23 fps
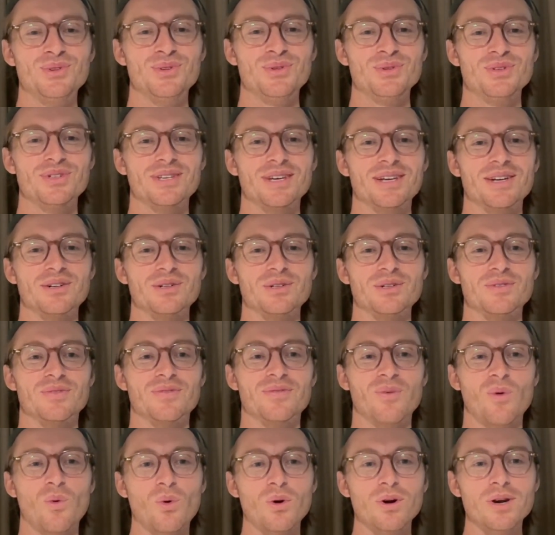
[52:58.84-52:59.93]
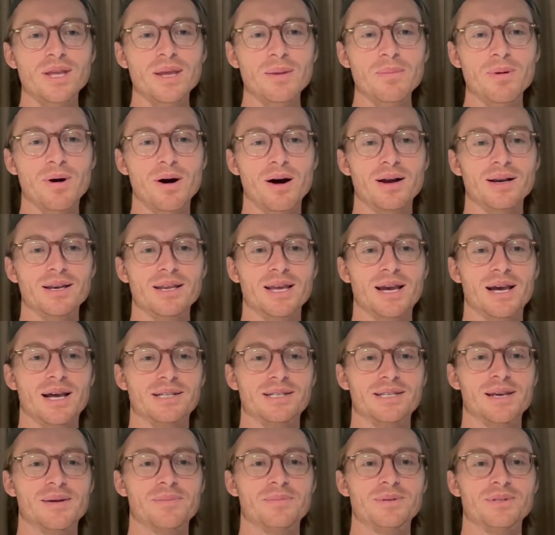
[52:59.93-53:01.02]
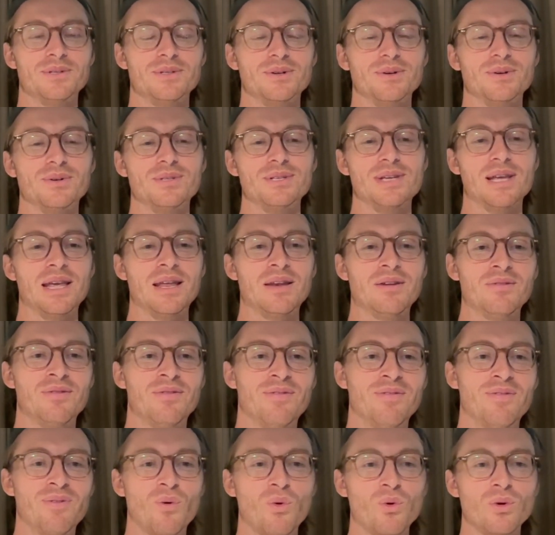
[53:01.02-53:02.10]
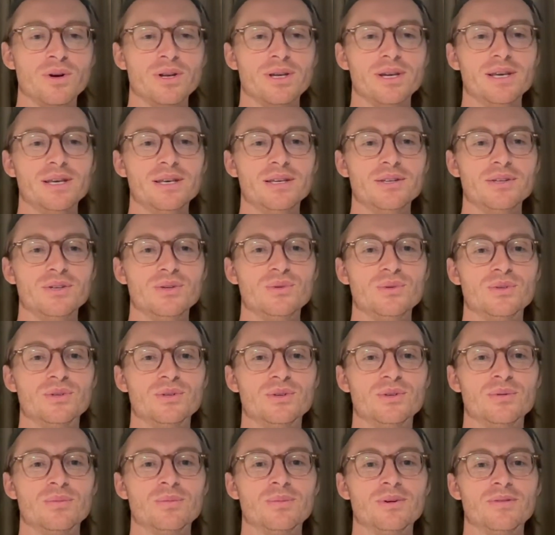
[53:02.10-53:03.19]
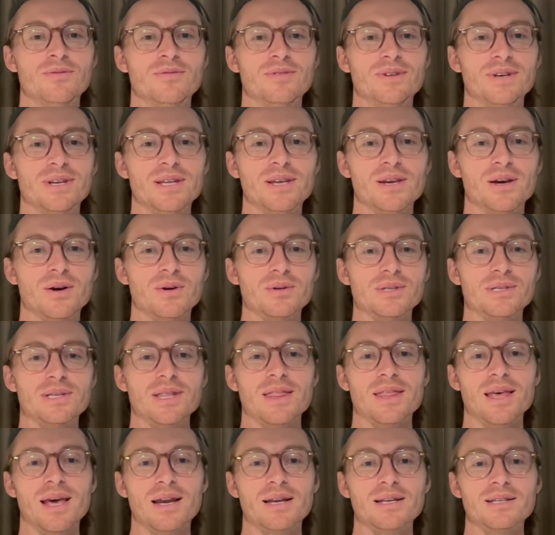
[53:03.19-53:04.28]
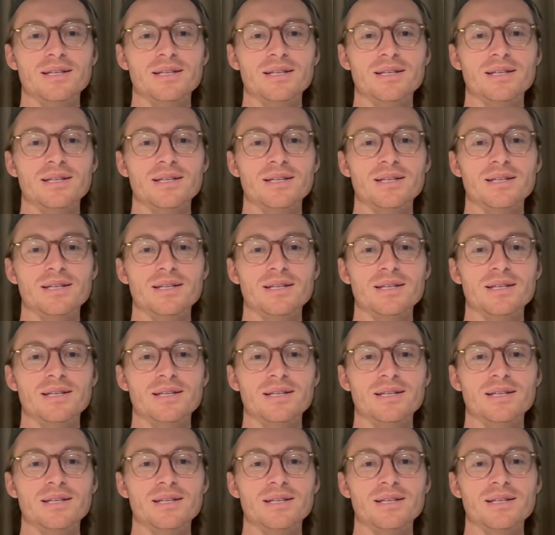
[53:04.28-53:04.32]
newsletters, 40 podcast episodes, and 40 YouTube videos. That